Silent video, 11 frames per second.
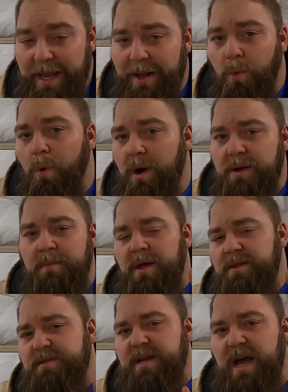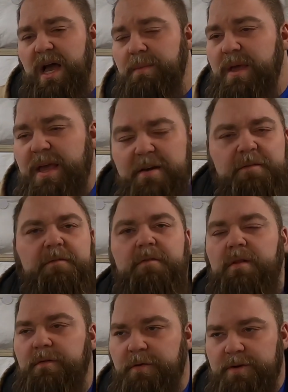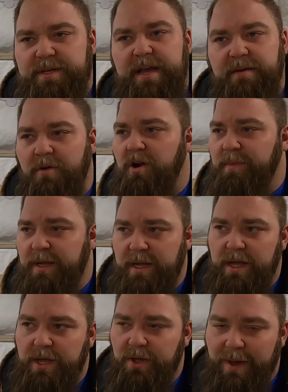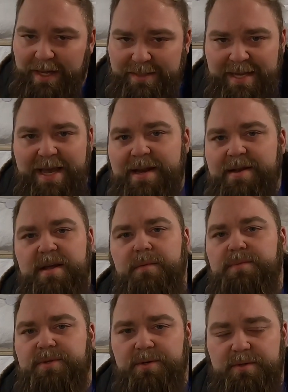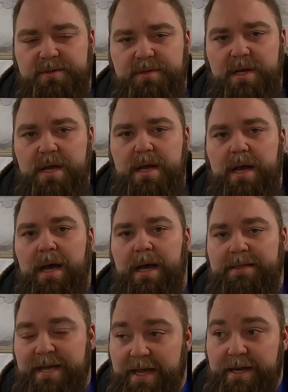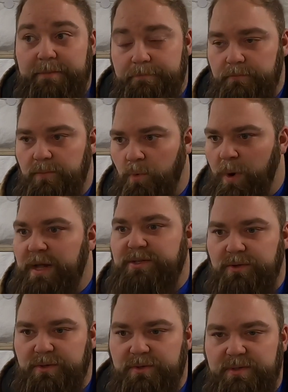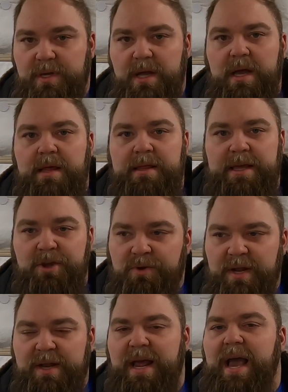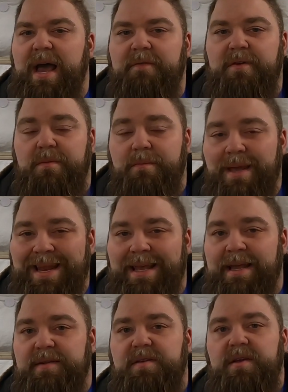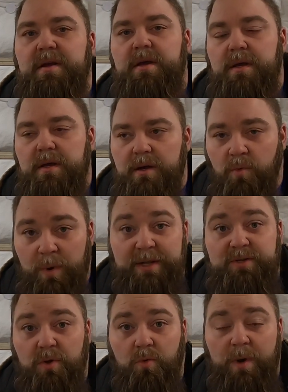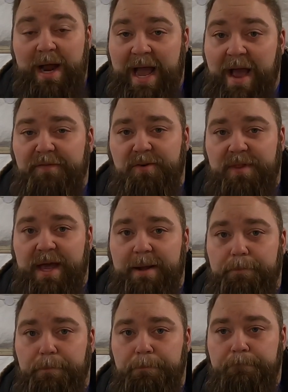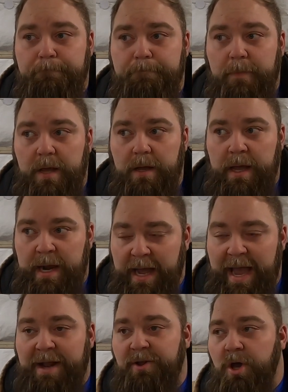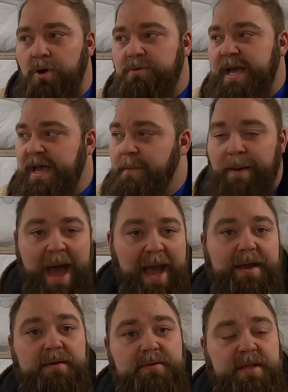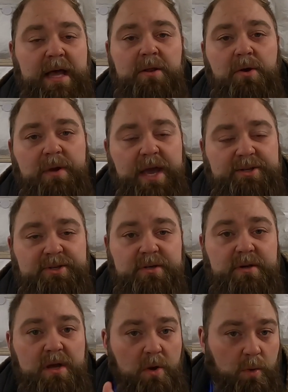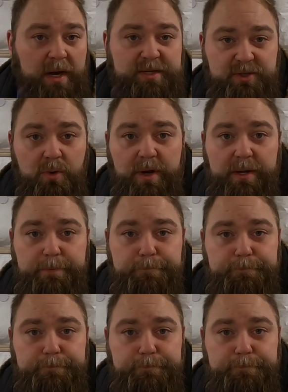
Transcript: in 1 month's time. If, for sake of argument, you had 10 dumpsters, 10 rentals that you didn't have an immediate rental right after that, and I had to go take it back to that location where I store it.